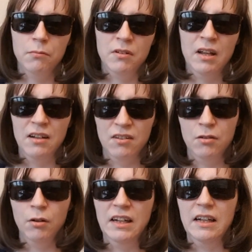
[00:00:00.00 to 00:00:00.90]
tends
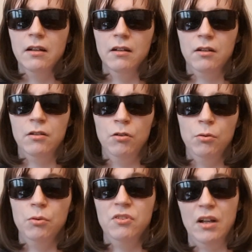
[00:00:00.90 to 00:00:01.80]
to lead
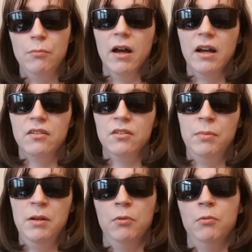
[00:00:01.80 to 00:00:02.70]
to setbacks. So
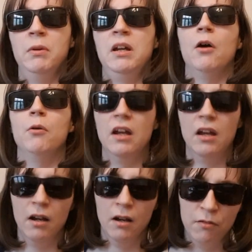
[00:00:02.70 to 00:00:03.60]
people will be
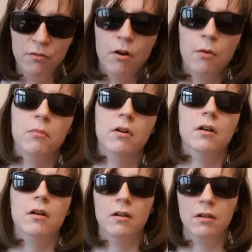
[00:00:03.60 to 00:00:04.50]
going from
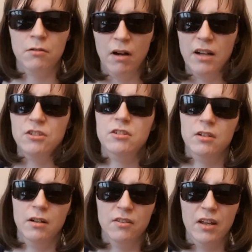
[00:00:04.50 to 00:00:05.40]
crash
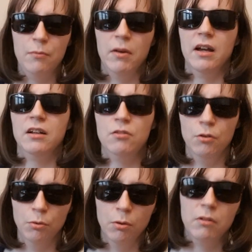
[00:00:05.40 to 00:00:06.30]
and setback
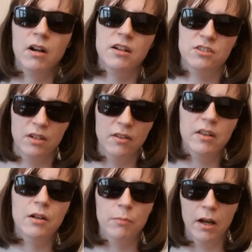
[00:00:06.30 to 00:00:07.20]
to crash and
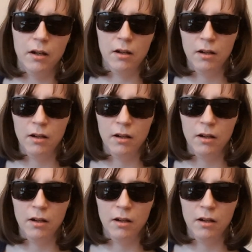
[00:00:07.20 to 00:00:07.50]
setback.